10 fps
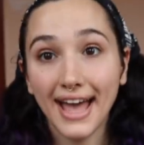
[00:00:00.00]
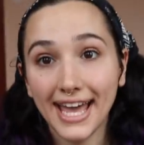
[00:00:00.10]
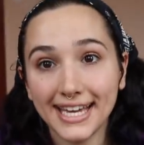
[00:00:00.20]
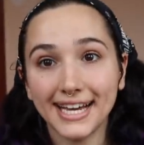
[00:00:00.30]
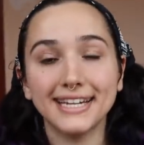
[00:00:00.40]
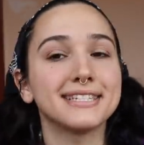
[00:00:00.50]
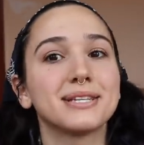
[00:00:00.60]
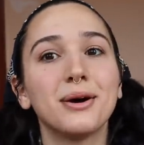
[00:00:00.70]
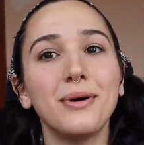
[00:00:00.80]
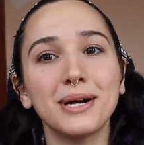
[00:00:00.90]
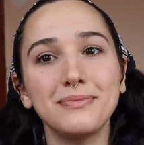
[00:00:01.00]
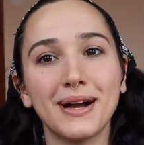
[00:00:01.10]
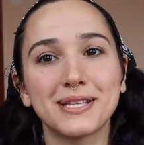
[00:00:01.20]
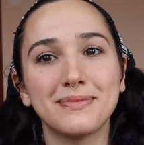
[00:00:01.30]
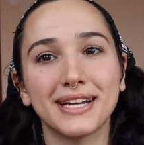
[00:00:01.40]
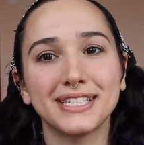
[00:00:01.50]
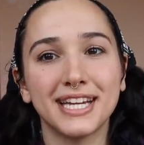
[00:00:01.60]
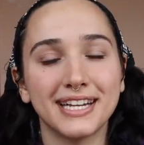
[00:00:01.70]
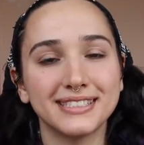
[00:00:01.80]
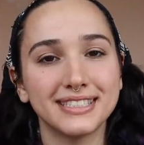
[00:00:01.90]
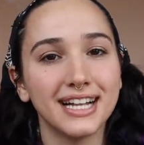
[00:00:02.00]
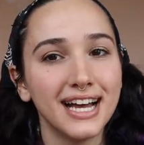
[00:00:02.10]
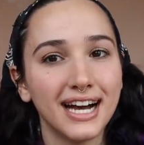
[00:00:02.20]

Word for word: Hey guys, welcome back to my channel.